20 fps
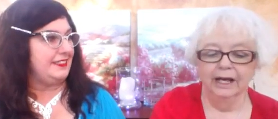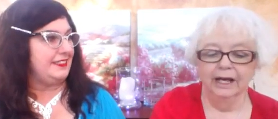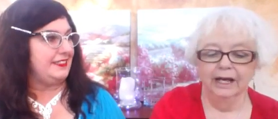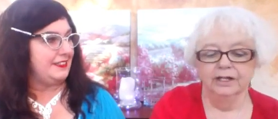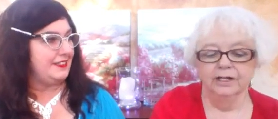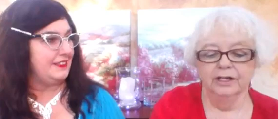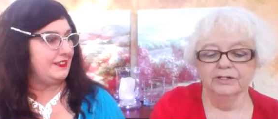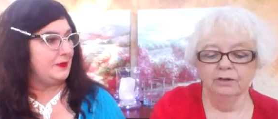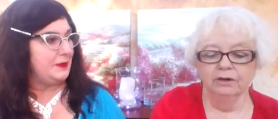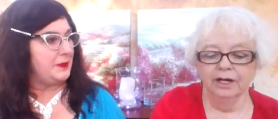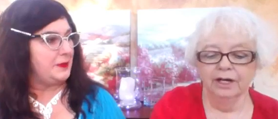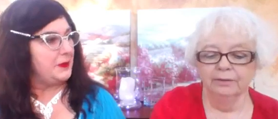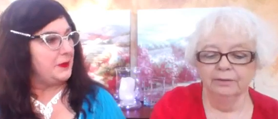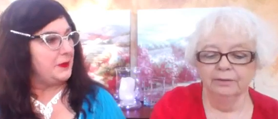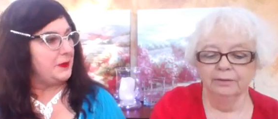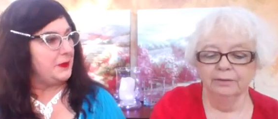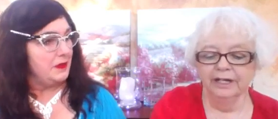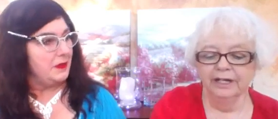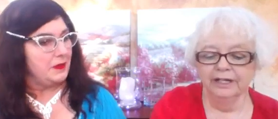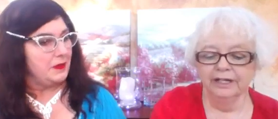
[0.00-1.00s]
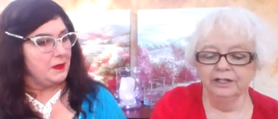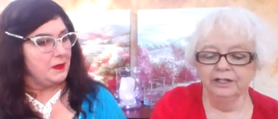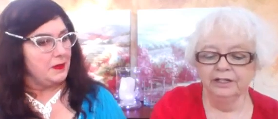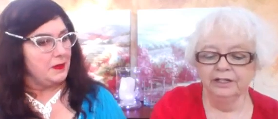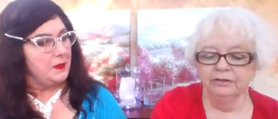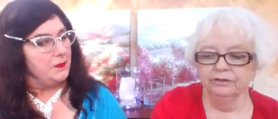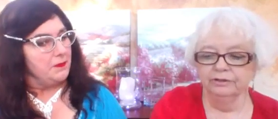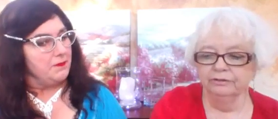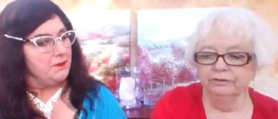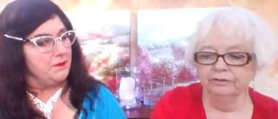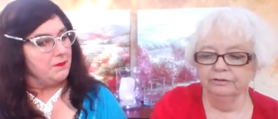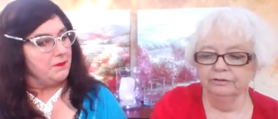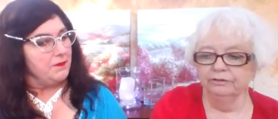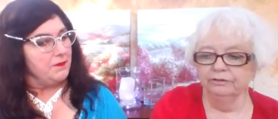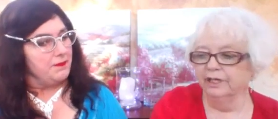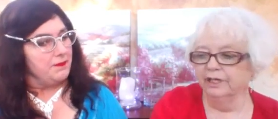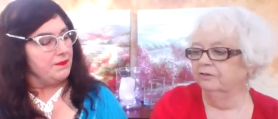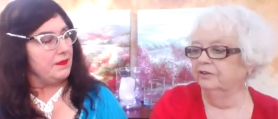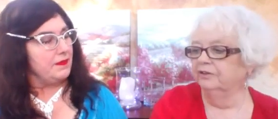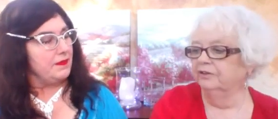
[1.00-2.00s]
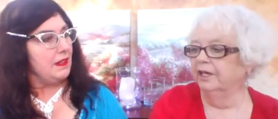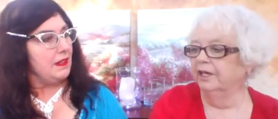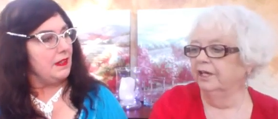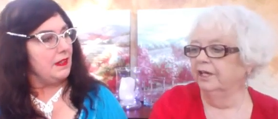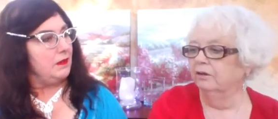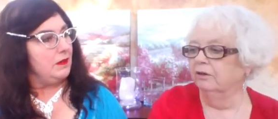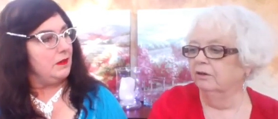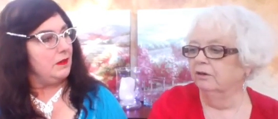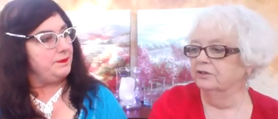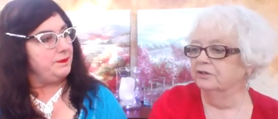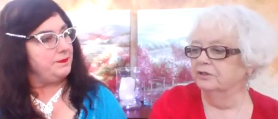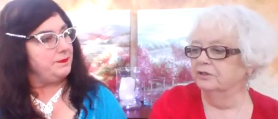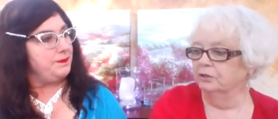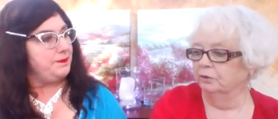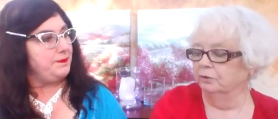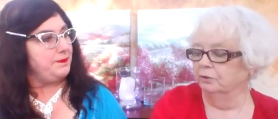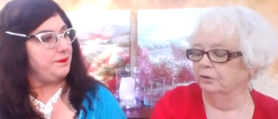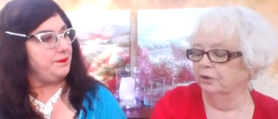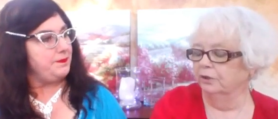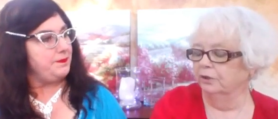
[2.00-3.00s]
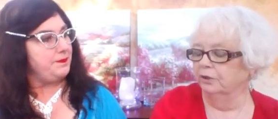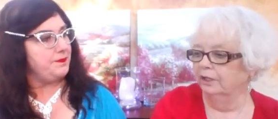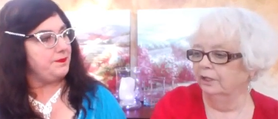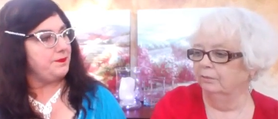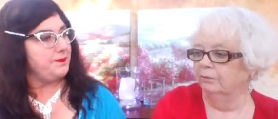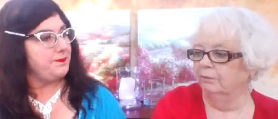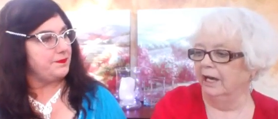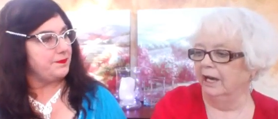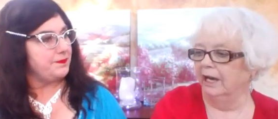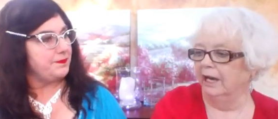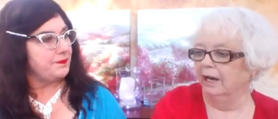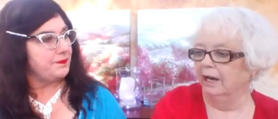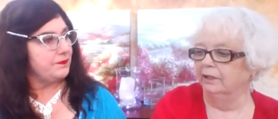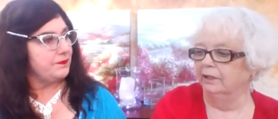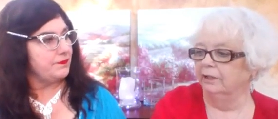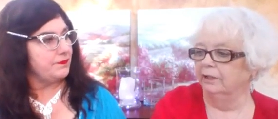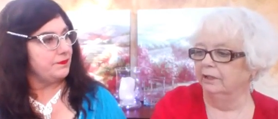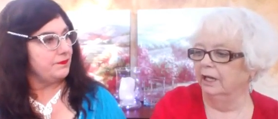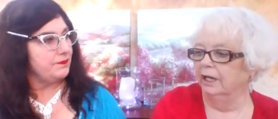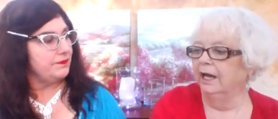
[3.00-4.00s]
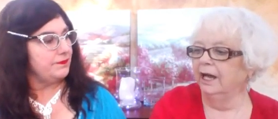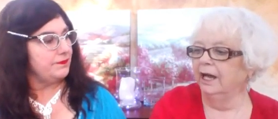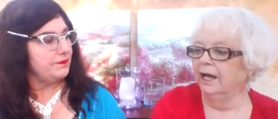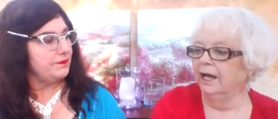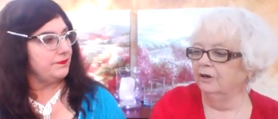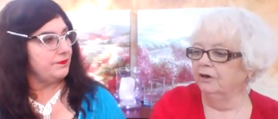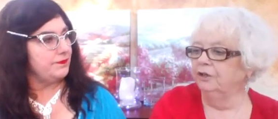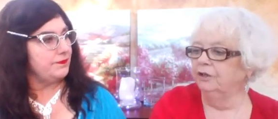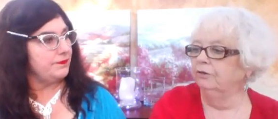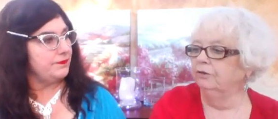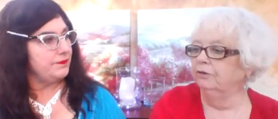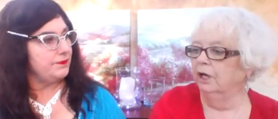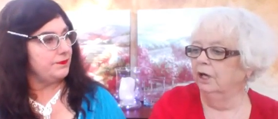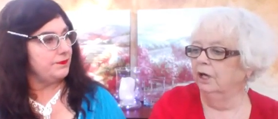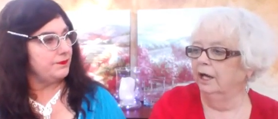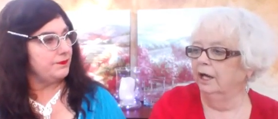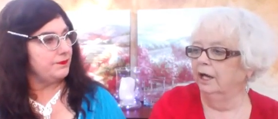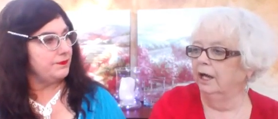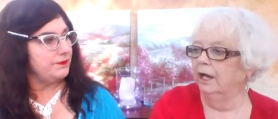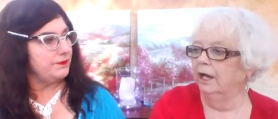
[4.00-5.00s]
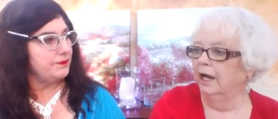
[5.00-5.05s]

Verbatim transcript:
Speaker 1: the story about how you got out. How, how old were you when you got out of the abusive